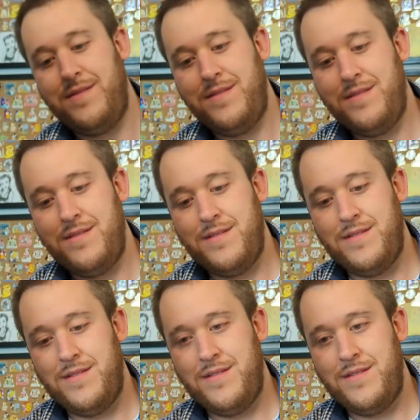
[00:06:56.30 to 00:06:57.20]

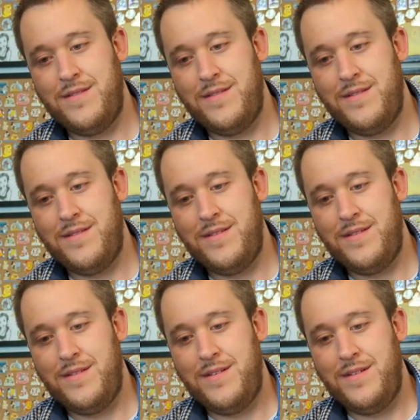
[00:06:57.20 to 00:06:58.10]

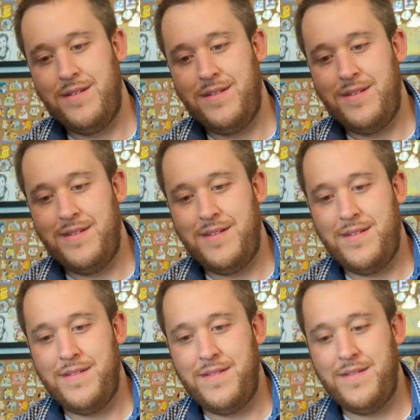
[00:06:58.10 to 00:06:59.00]

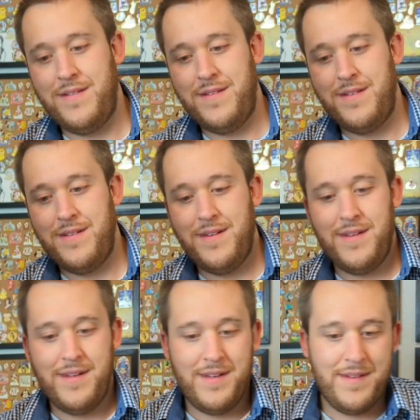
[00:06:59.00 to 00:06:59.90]

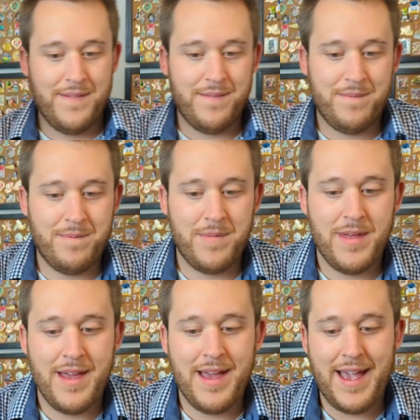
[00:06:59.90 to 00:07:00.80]
(silent)